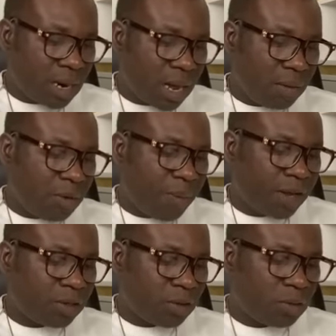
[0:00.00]
Na me
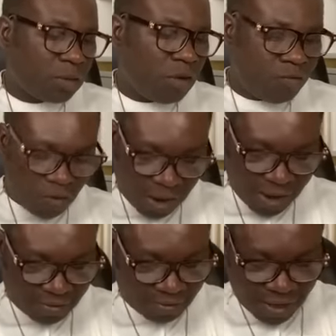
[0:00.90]
pacho, don't
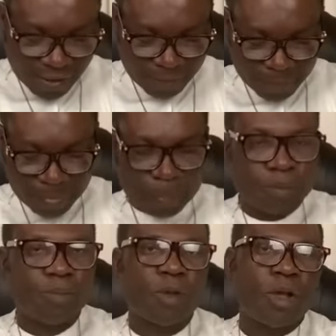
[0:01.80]
forget to say
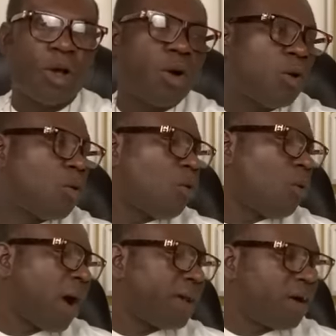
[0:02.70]

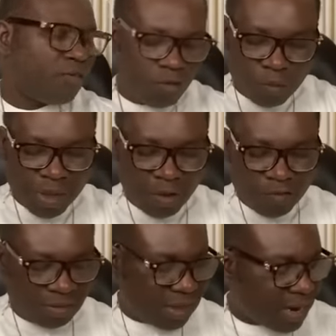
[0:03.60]
who are the phobia
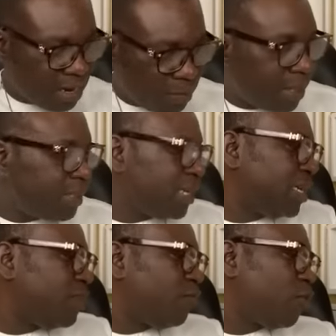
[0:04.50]
of his and
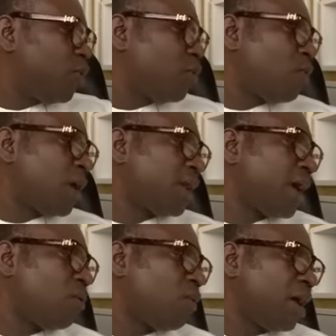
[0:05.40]
anybody your video you want
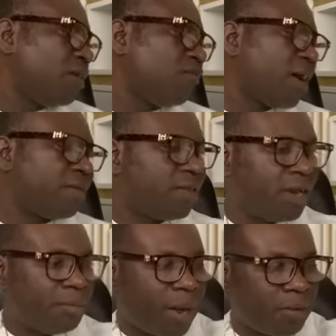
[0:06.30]
to invite
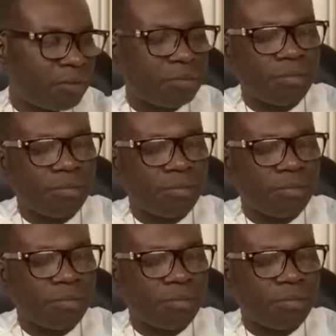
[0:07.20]
any pan.